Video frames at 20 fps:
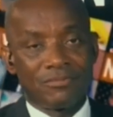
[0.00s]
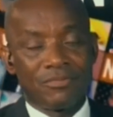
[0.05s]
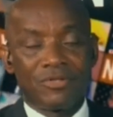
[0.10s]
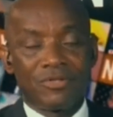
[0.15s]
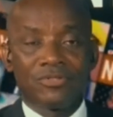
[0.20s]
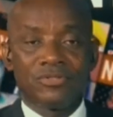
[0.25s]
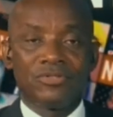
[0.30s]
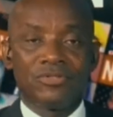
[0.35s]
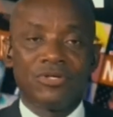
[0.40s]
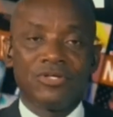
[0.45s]

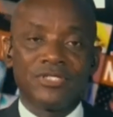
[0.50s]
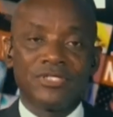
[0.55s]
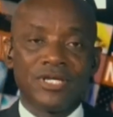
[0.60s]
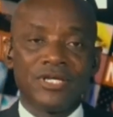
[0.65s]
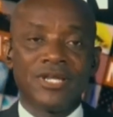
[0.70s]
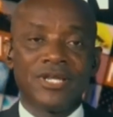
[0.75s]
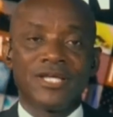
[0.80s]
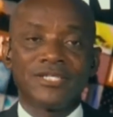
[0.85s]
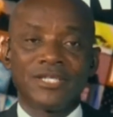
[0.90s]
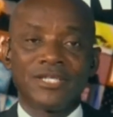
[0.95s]
But those
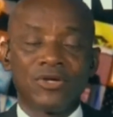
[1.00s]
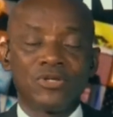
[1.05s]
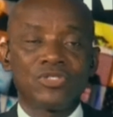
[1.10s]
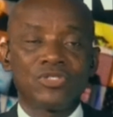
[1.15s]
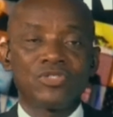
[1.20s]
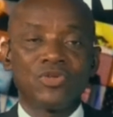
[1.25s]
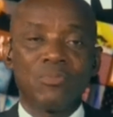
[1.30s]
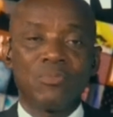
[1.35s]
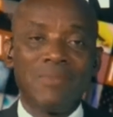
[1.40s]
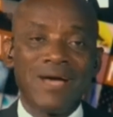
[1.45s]
areas are
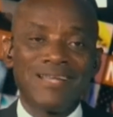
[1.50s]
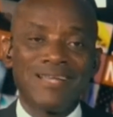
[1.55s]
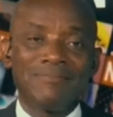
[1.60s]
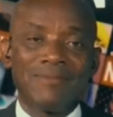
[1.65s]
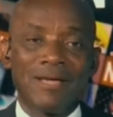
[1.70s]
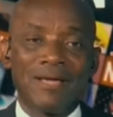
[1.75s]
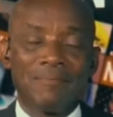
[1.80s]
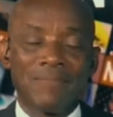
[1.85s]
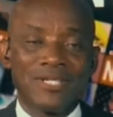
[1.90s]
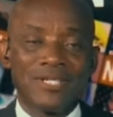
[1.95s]
also
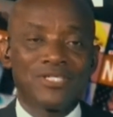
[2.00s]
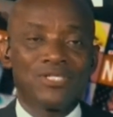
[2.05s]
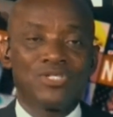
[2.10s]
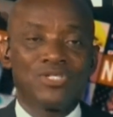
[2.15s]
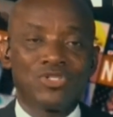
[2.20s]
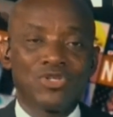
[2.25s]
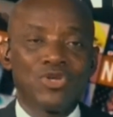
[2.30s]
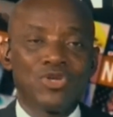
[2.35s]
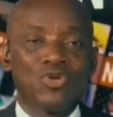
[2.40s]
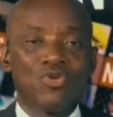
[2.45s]
manned by
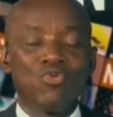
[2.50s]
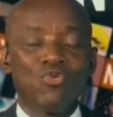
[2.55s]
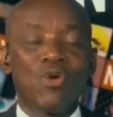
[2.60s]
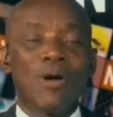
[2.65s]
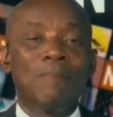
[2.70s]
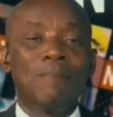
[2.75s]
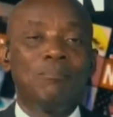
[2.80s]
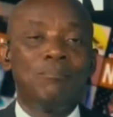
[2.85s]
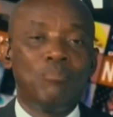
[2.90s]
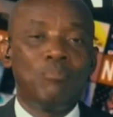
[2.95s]
persons who
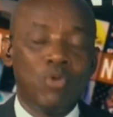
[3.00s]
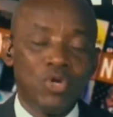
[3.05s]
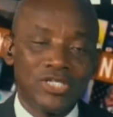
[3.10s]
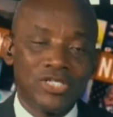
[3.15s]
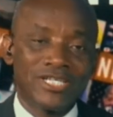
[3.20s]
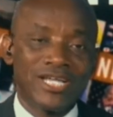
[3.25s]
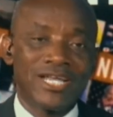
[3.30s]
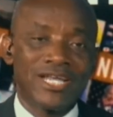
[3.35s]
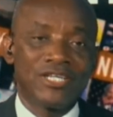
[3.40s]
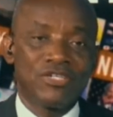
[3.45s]
are
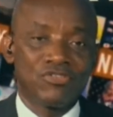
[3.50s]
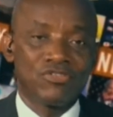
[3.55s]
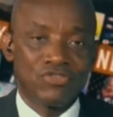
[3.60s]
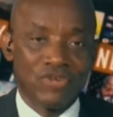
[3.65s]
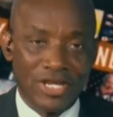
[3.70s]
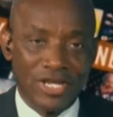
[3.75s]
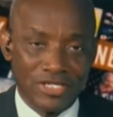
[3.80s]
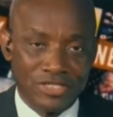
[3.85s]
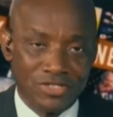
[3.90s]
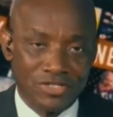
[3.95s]
politically
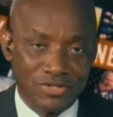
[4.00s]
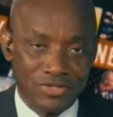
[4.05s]
entrenched.